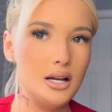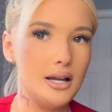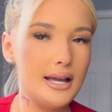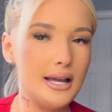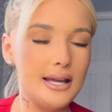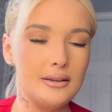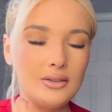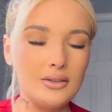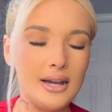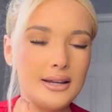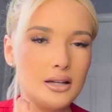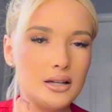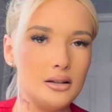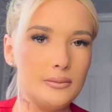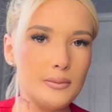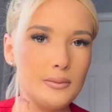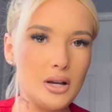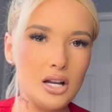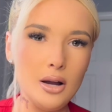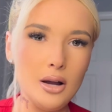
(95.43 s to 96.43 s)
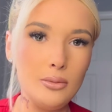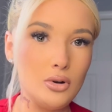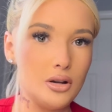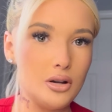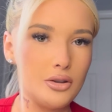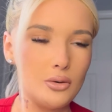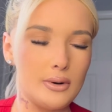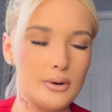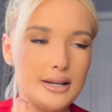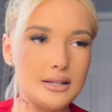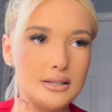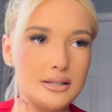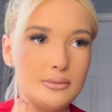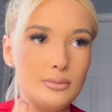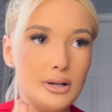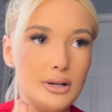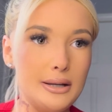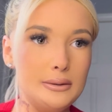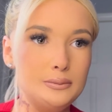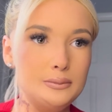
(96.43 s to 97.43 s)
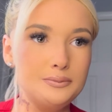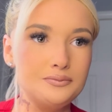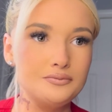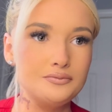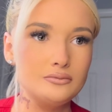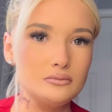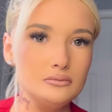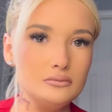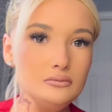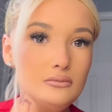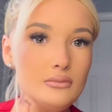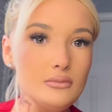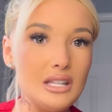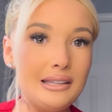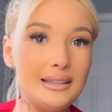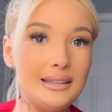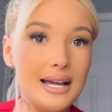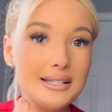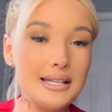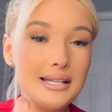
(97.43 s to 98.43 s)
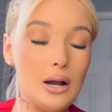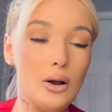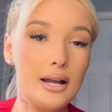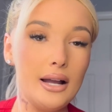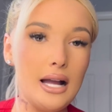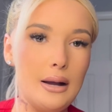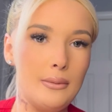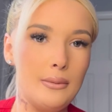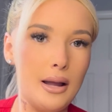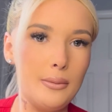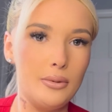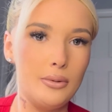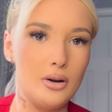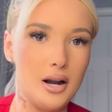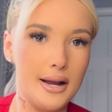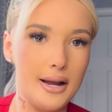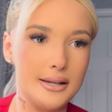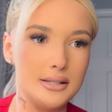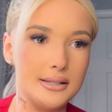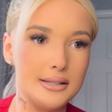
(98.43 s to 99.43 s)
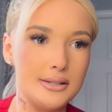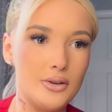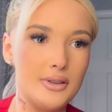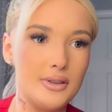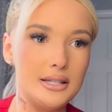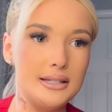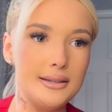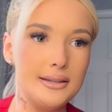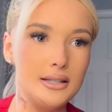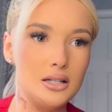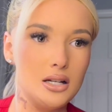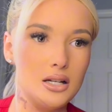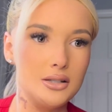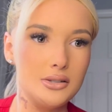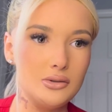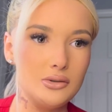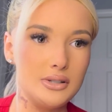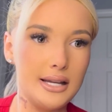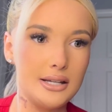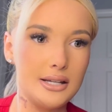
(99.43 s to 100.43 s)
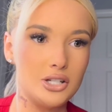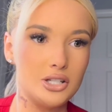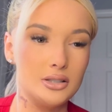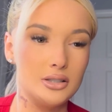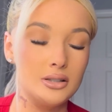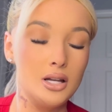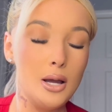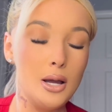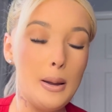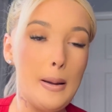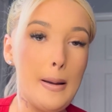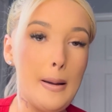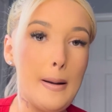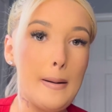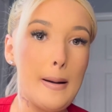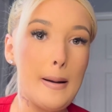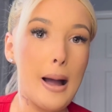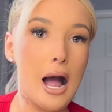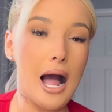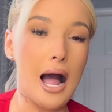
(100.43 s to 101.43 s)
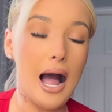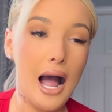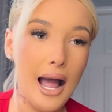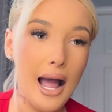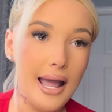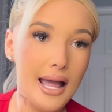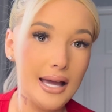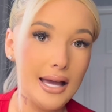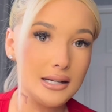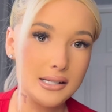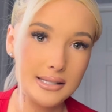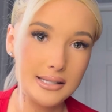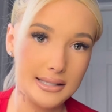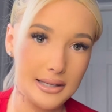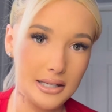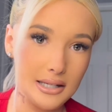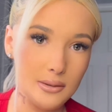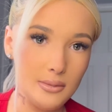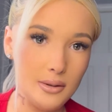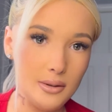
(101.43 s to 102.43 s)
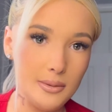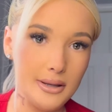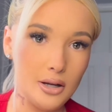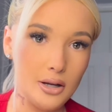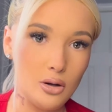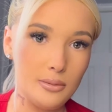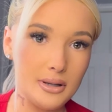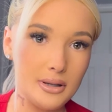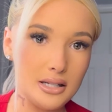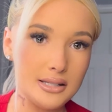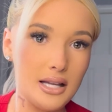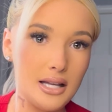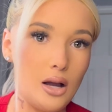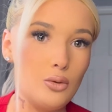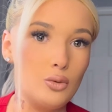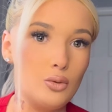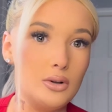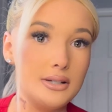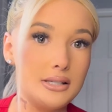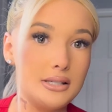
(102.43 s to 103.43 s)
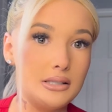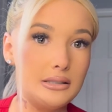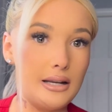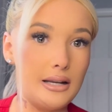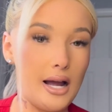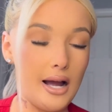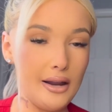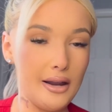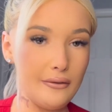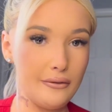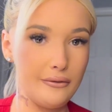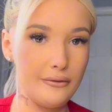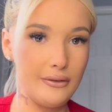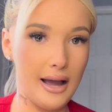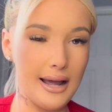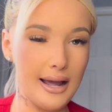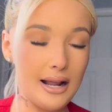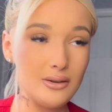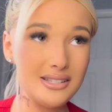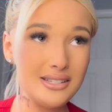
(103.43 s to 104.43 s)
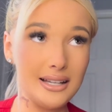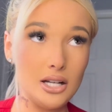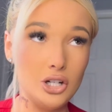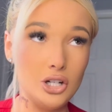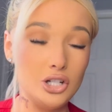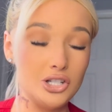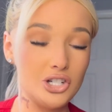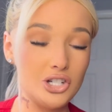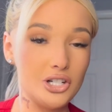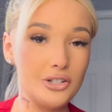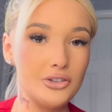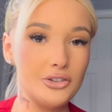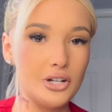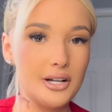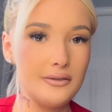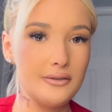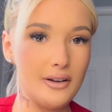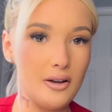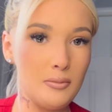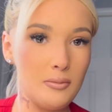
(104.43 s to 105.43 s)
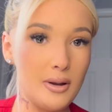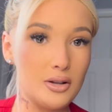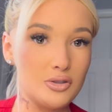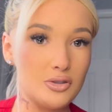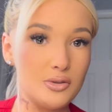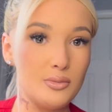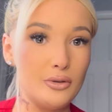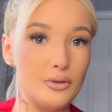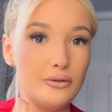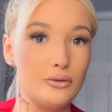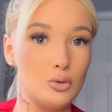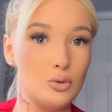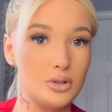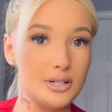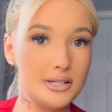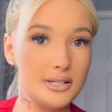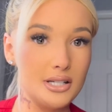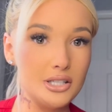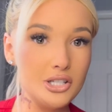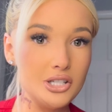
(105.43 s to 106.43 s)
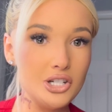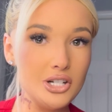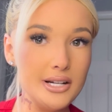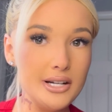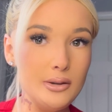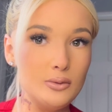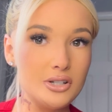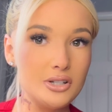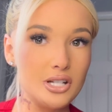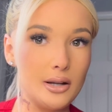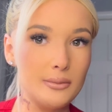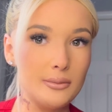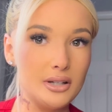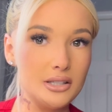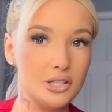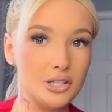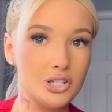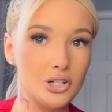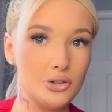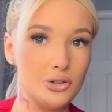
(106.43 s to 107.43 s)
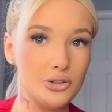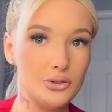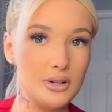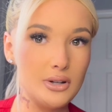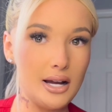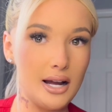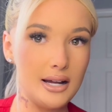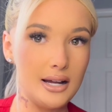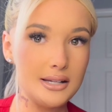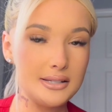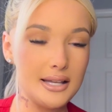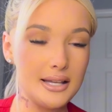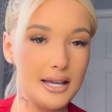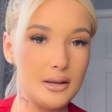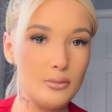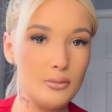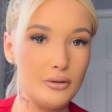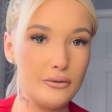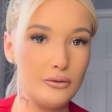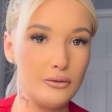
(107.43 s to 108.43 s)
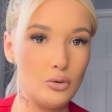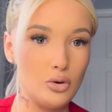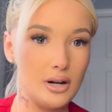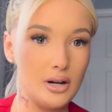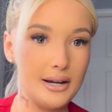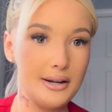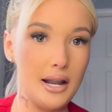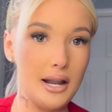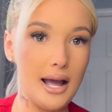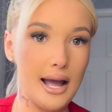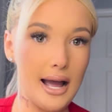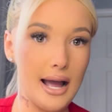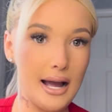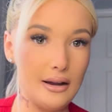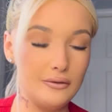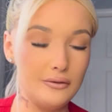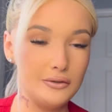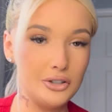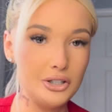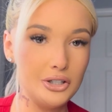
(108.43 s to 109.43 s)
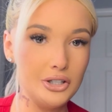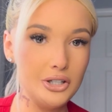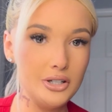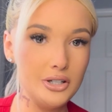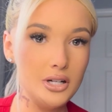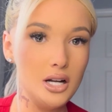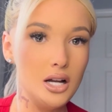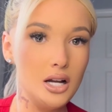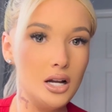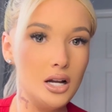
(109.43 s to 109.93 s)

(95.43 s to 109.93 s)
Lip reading: and like a couple other ways. But that's how I got my price. So they did the consultation. I had a skinny BBL because I was not fat. I was like 135 pounds before surgery, which I'm going to show you guys a before and after,